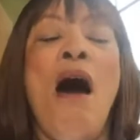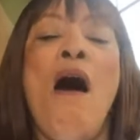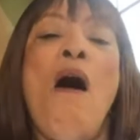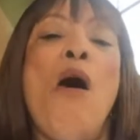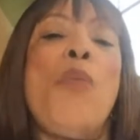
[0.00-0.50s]

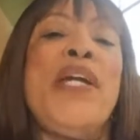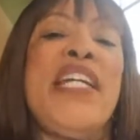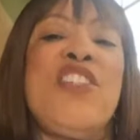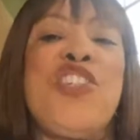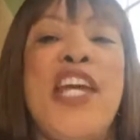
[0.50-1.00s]
All we
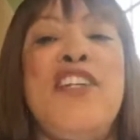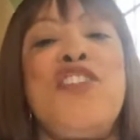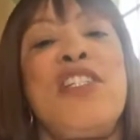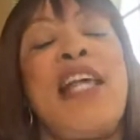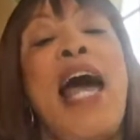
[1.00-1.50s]
can change
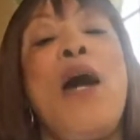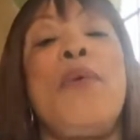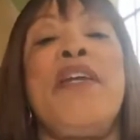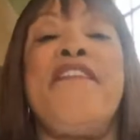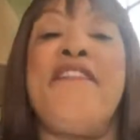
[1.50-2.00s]
is how
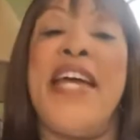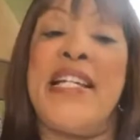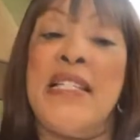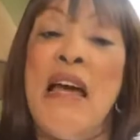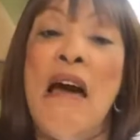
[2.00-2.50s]
it
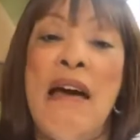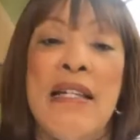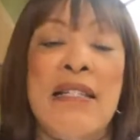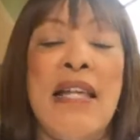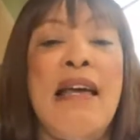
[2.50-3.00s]
affects
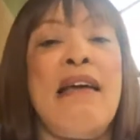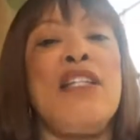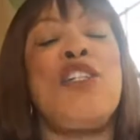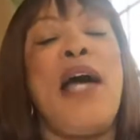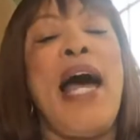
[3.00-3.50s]
us.
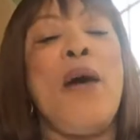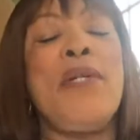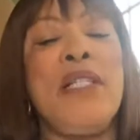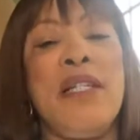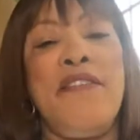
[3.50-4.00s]
So, how
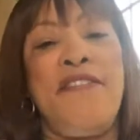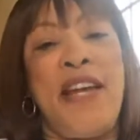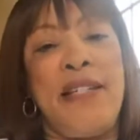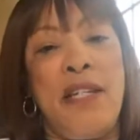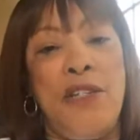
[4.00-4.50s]
is it
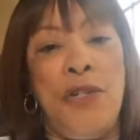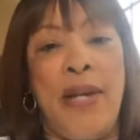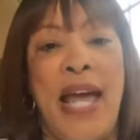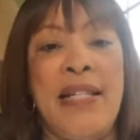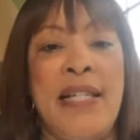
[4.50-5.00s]
affecting you
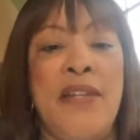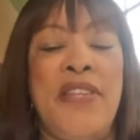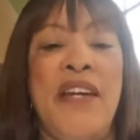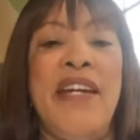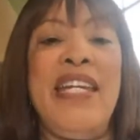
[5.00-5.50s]
guys out
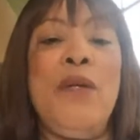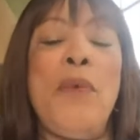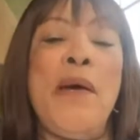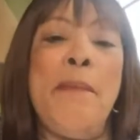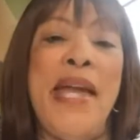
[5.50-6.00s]
there?
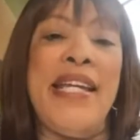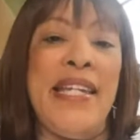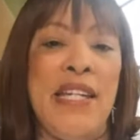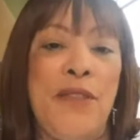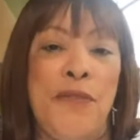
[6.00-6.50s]
Anyone
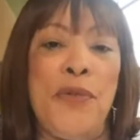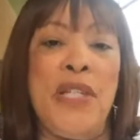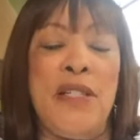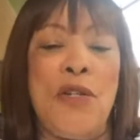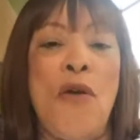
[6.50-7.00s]
making it through
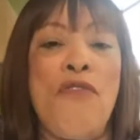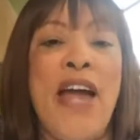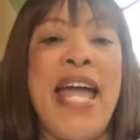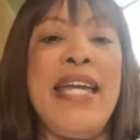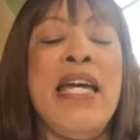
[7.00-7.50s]
this all
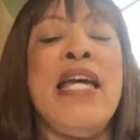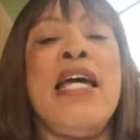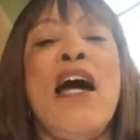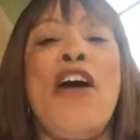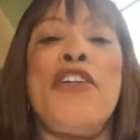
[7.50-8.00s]
right?
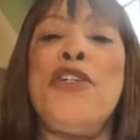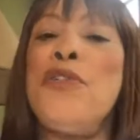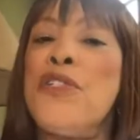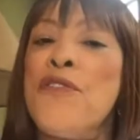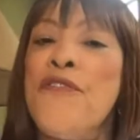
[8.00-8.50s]
Are you
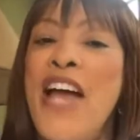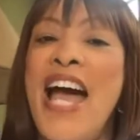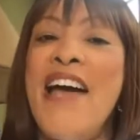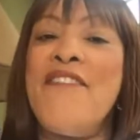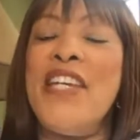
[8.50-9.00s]

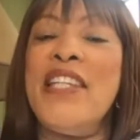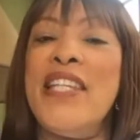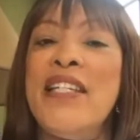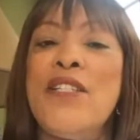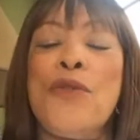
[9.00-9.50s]
surviving
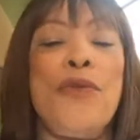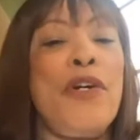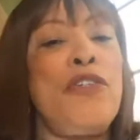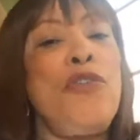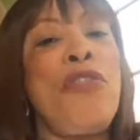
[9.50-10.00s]
this or
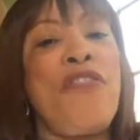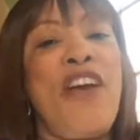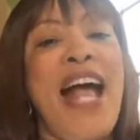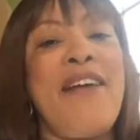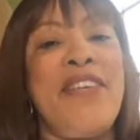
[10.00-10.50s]
are you
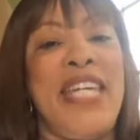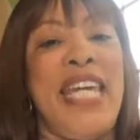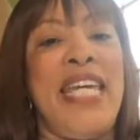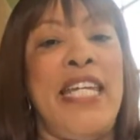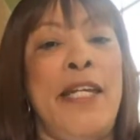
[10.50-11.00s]
thriving
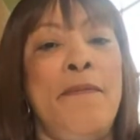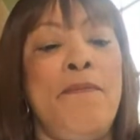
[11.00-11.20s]
in it?